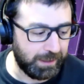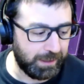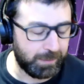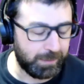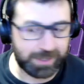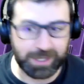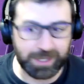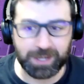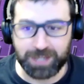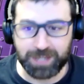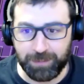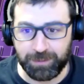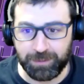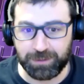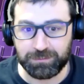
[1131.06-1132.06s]
mistakes
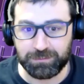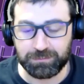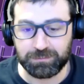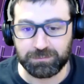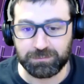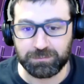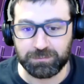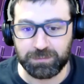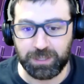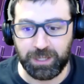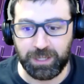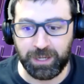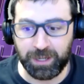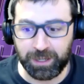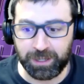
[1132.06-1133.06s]
happen,
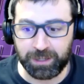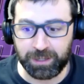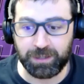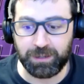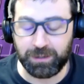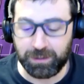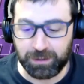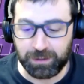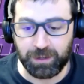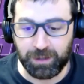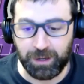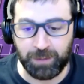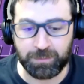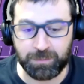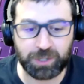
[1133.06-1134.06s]
and
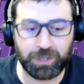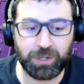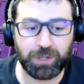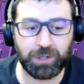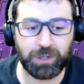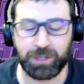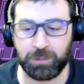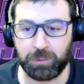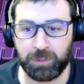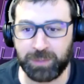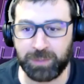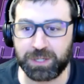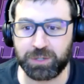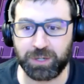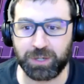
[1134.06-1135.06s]
I'm sure it will
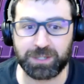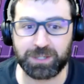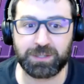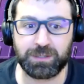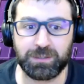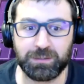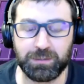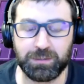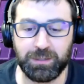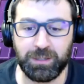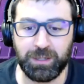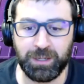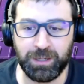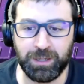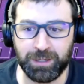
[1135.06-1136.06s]
be addressed.
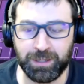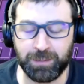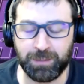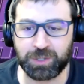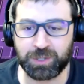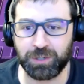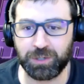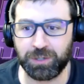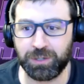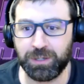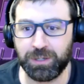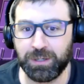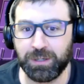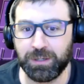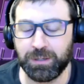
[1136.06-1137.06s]
And I'm sure
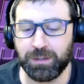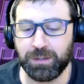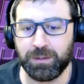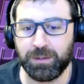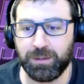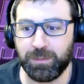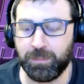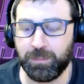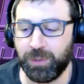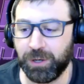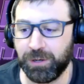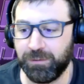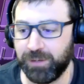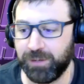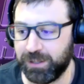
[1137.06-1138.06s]

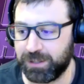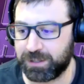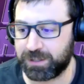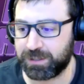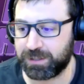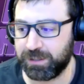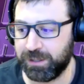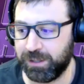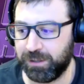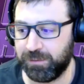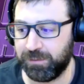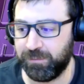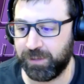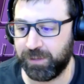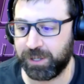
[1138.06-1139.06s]
part of it is,
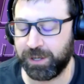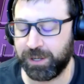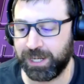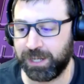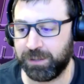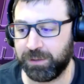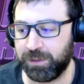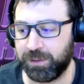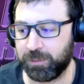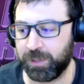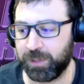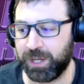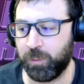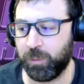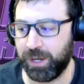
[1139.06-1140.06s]
figuring out the
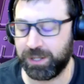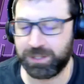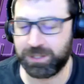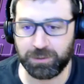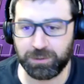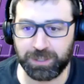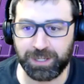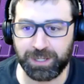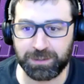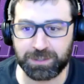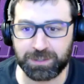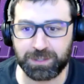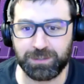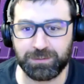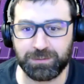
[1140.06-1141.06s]
right way to
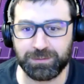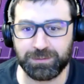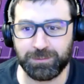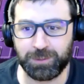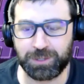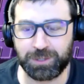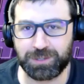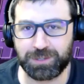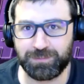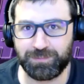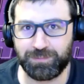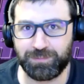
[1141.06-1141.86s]
announce it, which